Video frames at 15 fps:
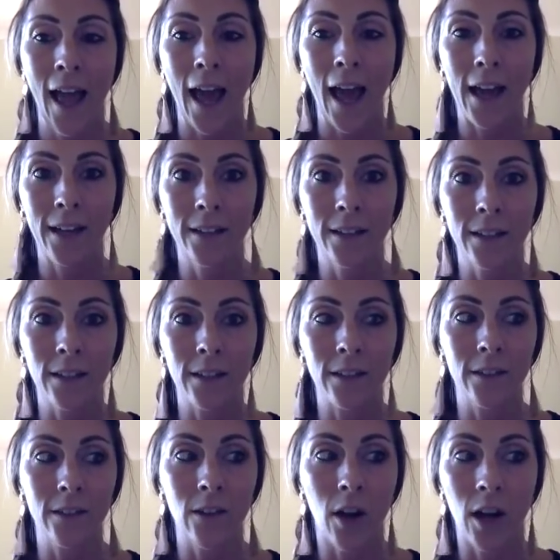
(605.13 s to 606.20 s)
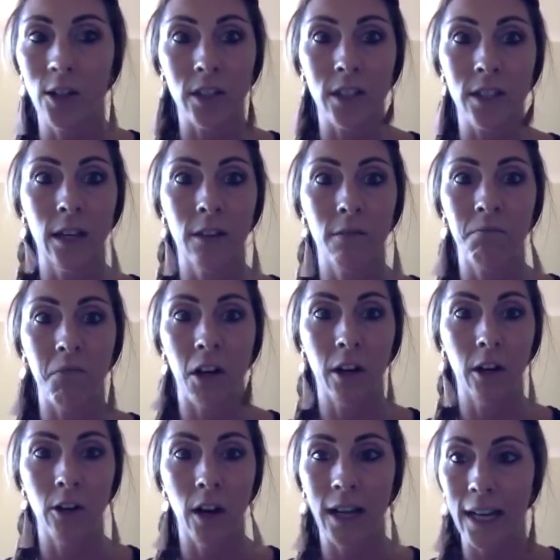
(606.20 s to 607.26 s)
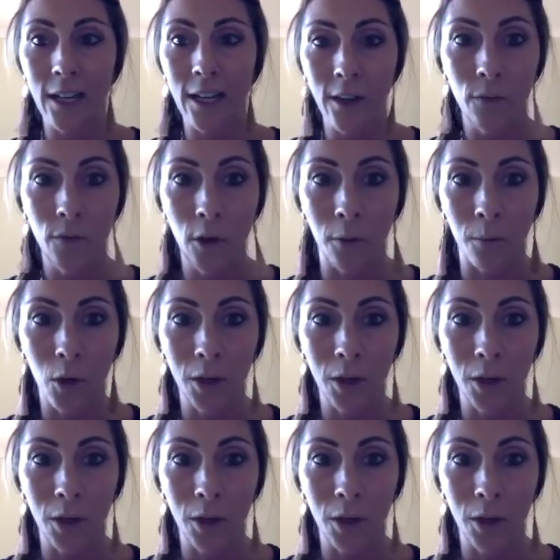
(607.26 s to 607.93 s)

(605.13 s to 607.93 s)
And I just said, I don't like any of them.